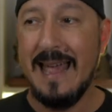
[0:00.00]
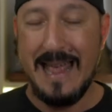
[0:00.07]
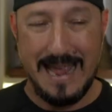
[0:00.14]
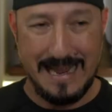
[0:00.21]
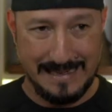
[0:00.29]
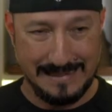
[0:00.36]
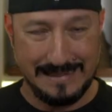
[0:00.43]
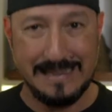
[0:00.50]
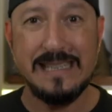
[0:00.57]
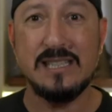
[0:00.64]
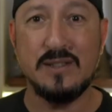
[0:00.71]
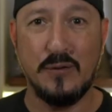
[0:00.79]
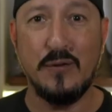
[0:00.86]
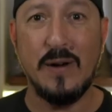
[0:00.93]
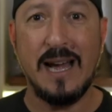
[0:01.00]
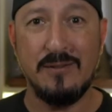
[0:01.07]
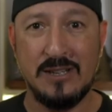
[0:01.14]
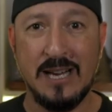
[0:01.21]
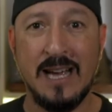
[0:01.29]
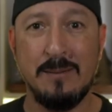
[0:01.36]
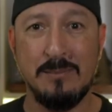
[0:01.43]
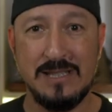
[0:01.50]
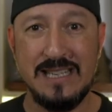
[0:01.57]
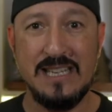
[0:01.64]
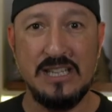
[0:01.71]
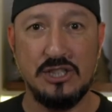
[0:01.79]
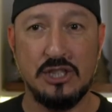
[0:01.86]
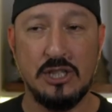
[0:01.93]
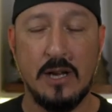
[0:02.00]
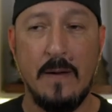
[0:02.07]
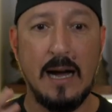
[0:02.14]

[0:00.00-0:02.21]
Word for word: at least five times each.